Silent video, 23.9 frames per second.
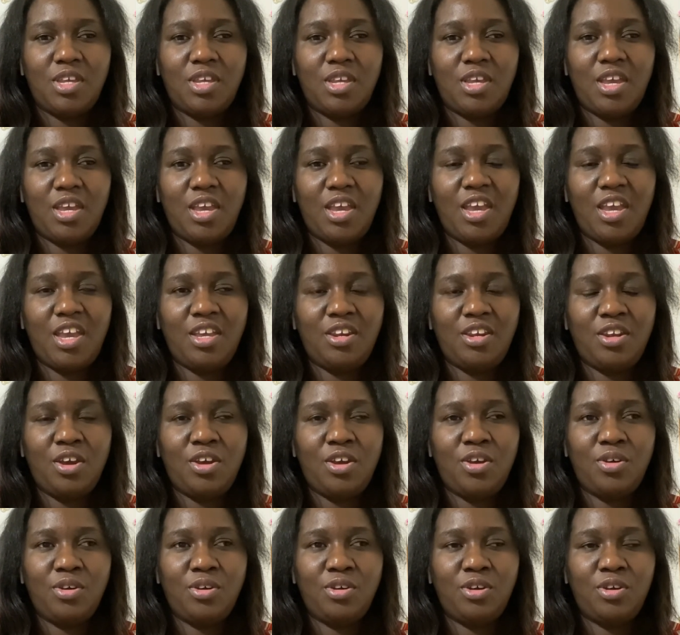And
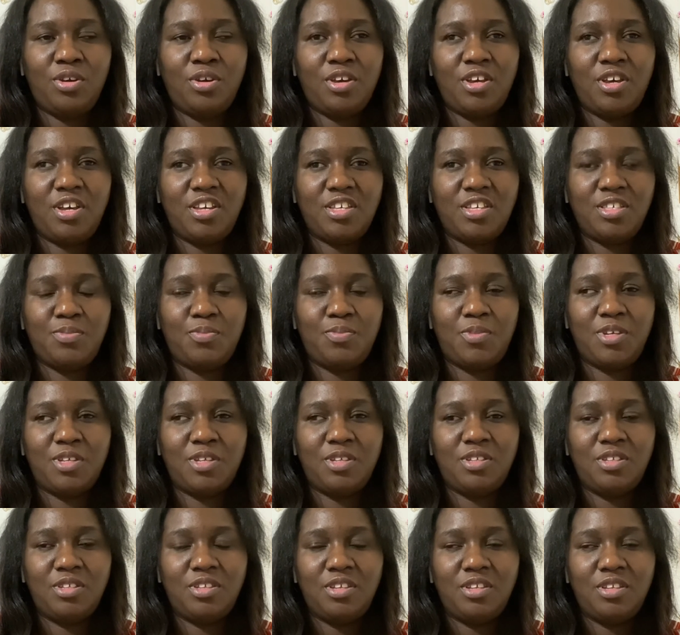her
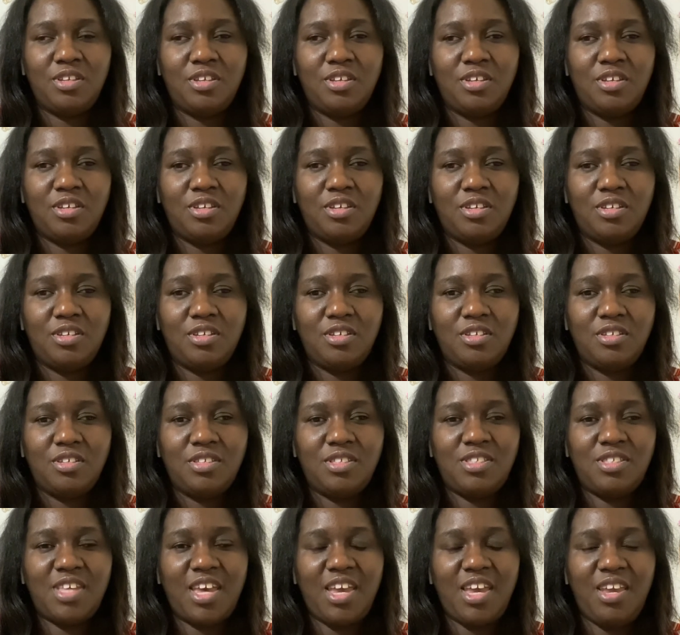husband
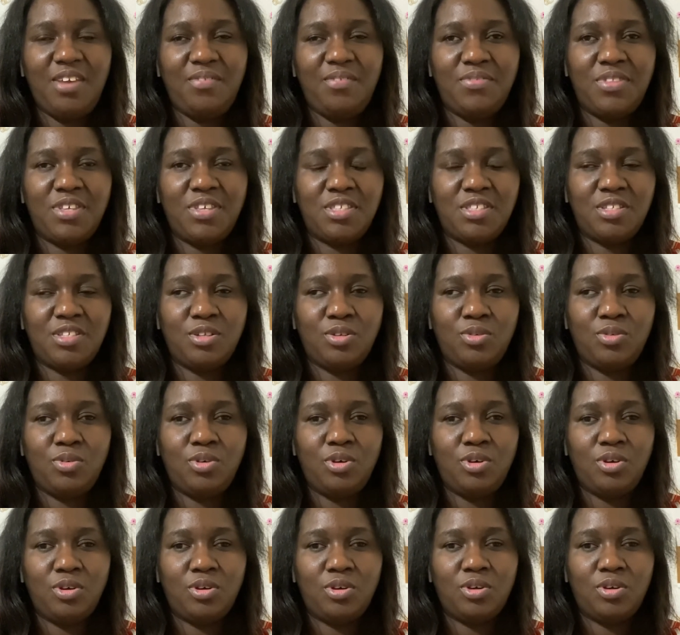saved this little
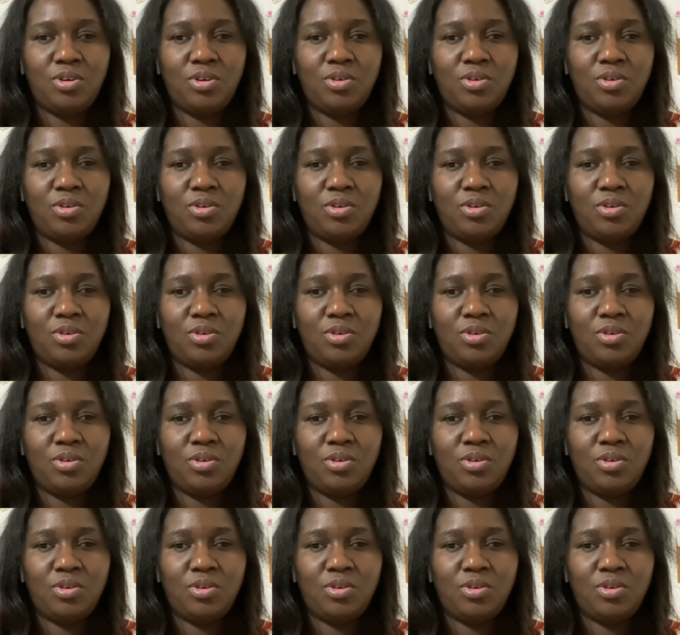girl.